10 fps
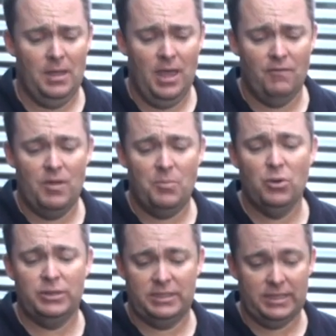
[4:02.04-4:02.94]
If we
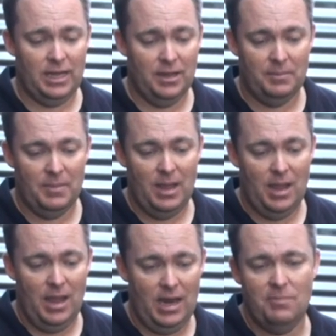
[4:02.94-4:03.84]
put
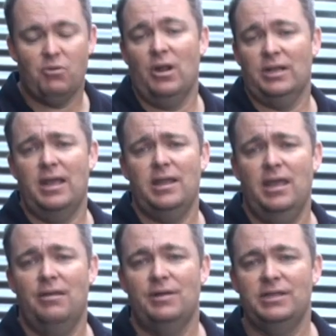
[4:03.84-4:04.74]
any product under
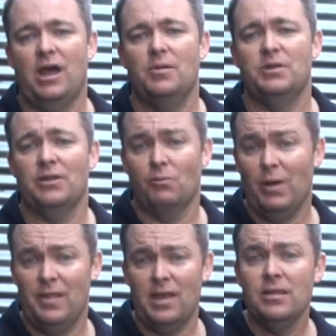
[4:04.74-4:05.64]
here, it is open to the
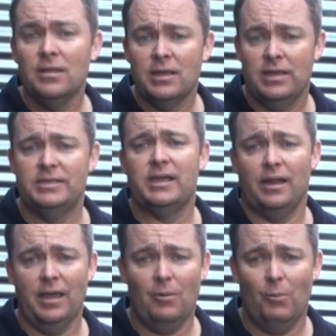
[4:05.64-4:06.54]
weather. It is
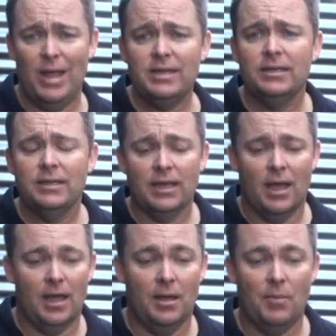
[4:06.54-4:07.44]
going to get wet.
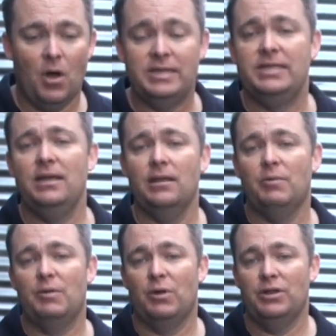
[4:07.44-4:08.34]
Ideally,
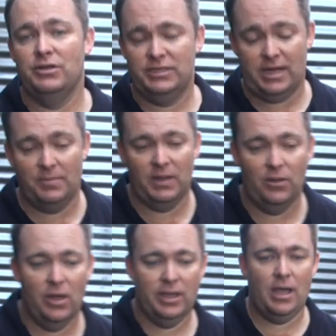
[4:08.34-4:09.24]
we'd want to use something
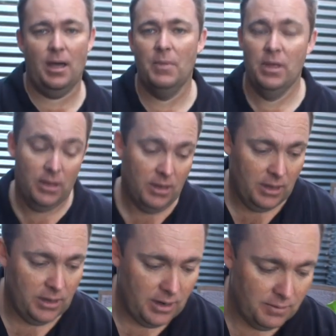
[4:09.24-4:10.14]
like a
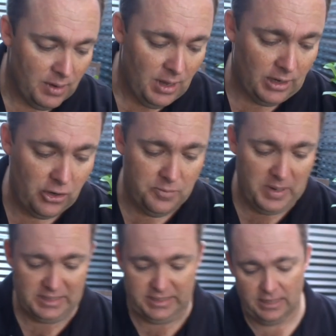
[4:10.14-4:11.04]

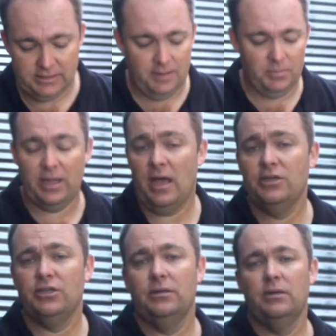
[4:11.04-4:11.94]
Cupex dust
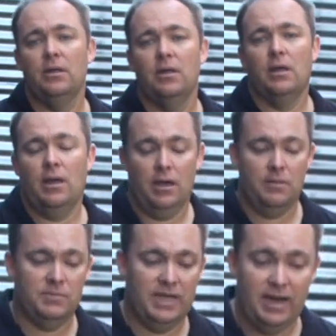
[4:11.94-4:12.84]
application
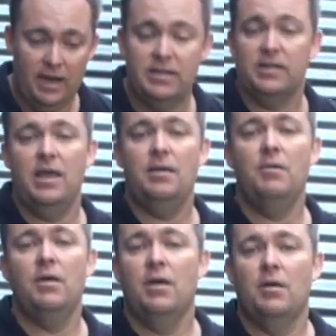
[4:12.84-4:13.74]
to get under there.
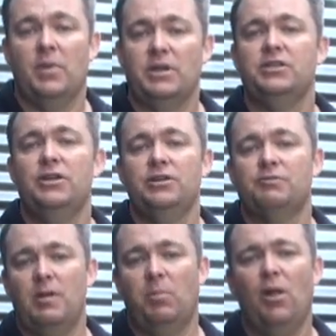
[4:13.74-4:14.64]
But as soon
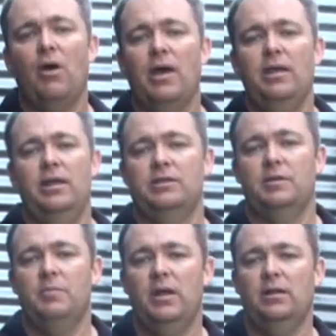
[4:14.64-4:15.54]
as we apply it, it's
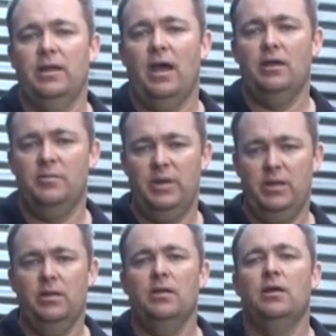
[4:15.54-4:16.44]
immediately going to be